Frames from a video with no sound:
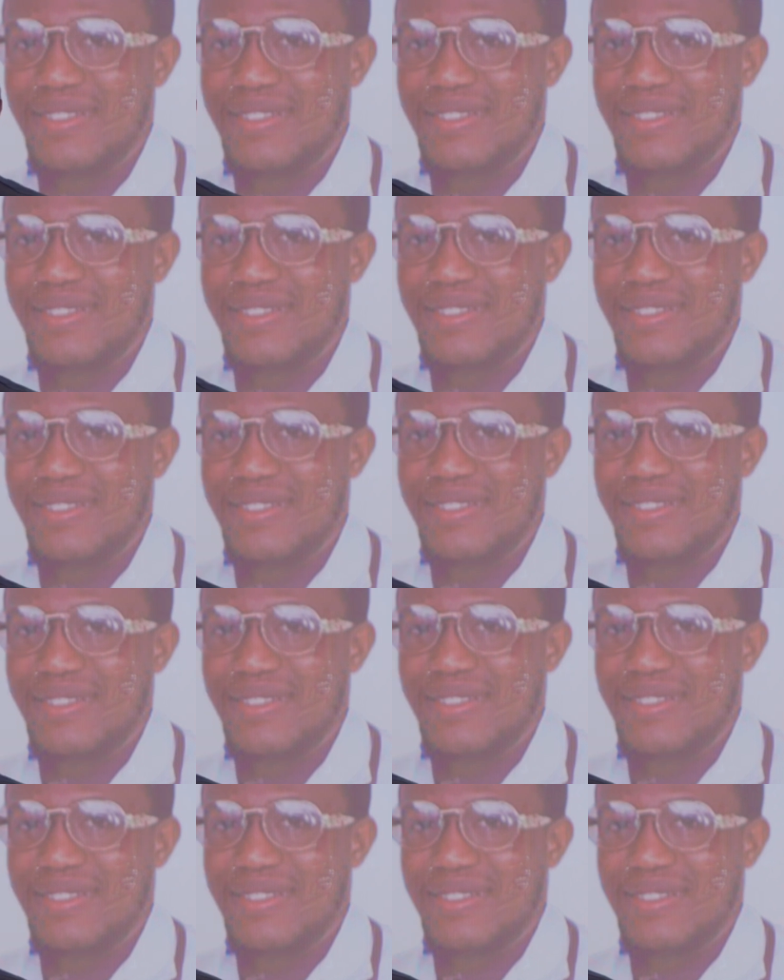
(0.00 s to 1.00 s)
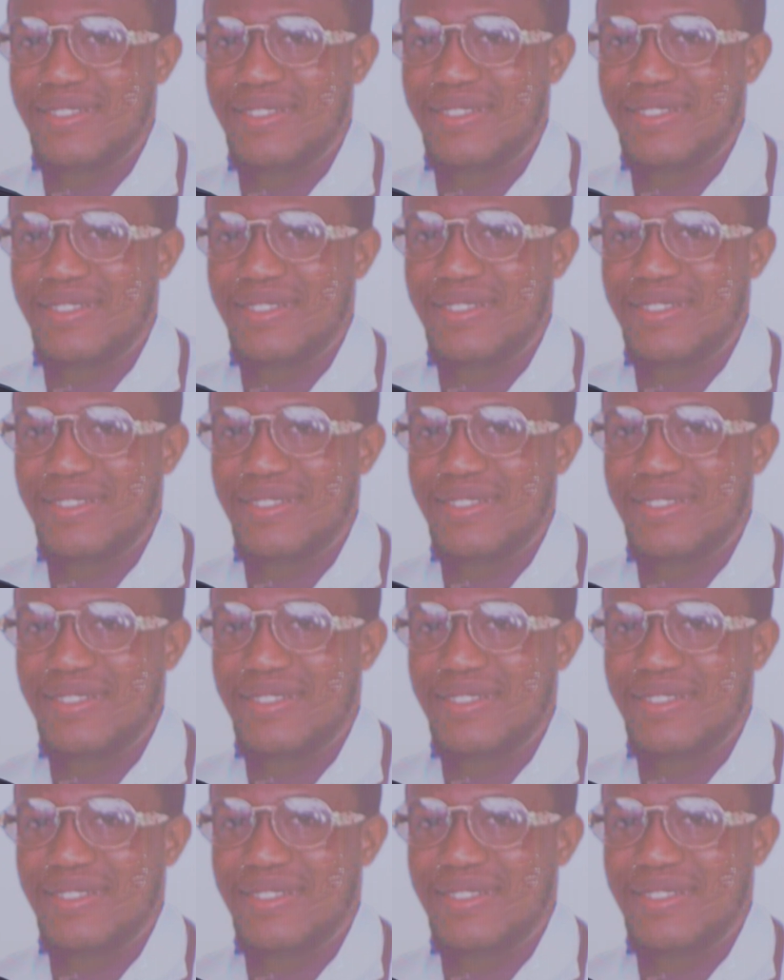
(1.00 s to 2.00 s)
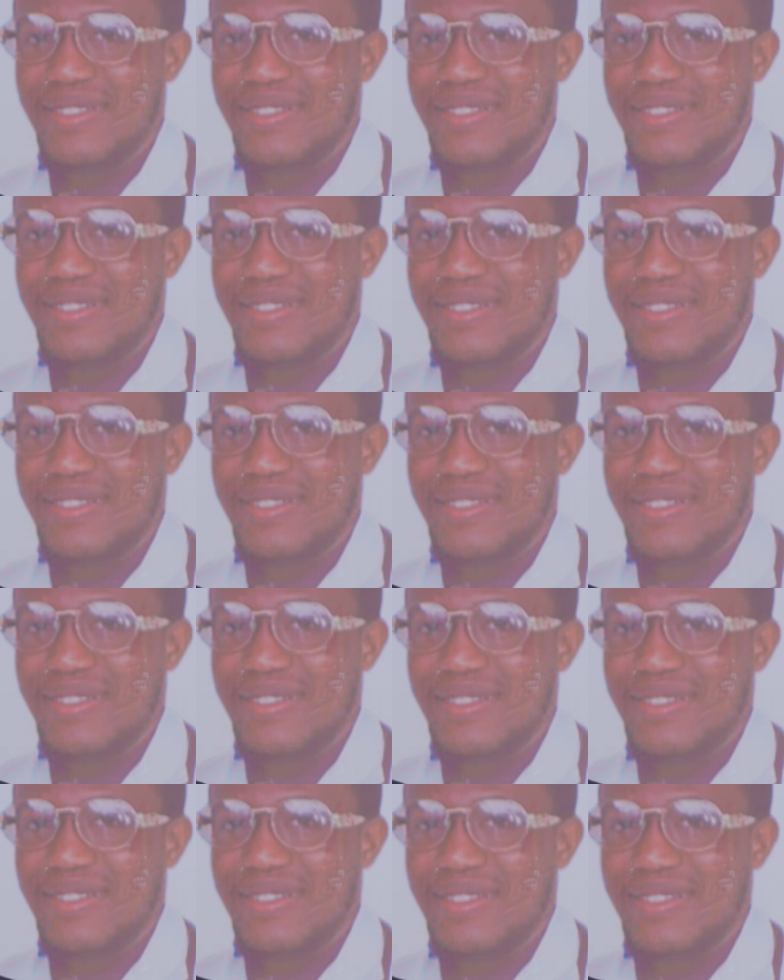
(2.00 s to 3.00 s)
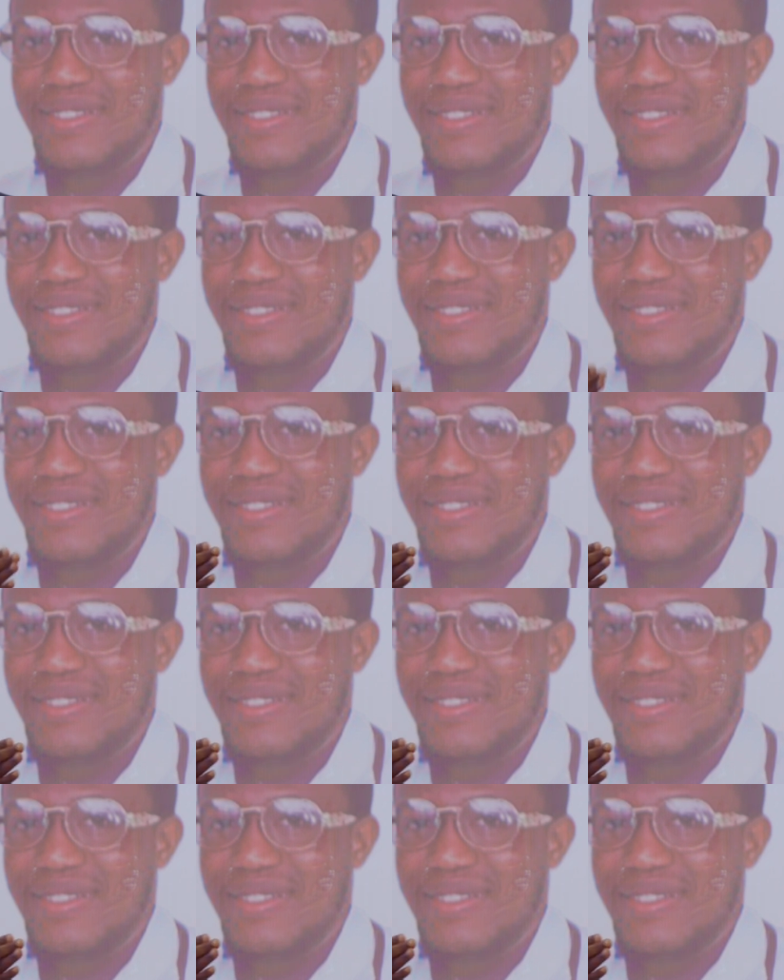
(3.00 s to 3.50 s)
(not speaking)